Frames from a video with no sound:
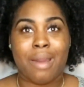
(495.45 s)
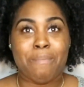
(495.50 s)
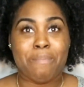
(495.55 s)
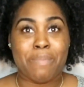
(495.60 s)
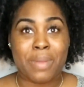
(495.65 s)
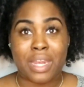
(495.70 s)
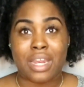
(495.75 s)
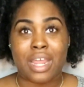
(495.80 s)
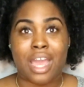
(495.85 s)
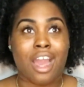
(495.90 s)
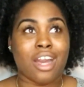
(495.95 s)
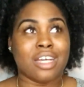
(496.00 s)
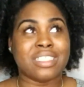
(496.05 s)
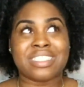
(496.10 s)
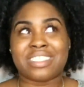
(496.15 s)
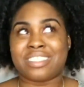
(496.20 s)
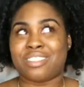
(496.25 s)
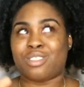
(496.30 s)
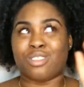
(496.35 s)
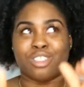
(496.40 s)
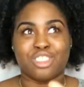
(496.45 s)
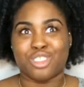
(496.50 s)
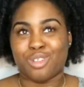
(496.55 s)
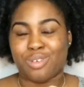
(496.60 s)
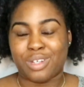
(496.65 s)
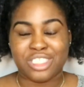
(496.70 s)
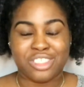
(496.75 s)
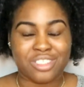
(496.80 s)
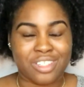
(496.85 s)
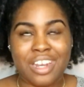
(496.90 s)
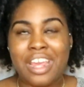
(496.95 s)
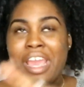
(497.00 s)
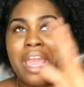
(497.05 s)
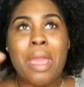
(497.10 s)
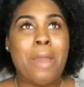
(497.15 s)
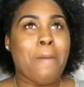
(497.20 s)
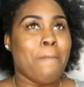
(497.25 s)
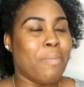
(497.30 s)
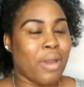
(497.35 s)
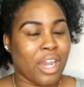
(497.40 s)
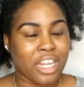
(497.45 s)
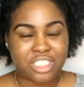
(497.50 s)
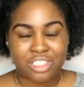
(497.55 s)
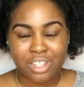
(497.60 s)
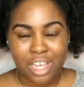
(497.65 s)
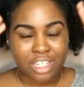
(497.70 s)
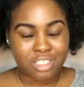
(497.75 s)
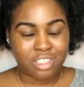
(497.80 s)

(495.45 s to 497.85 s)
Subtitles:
been asked such a question, but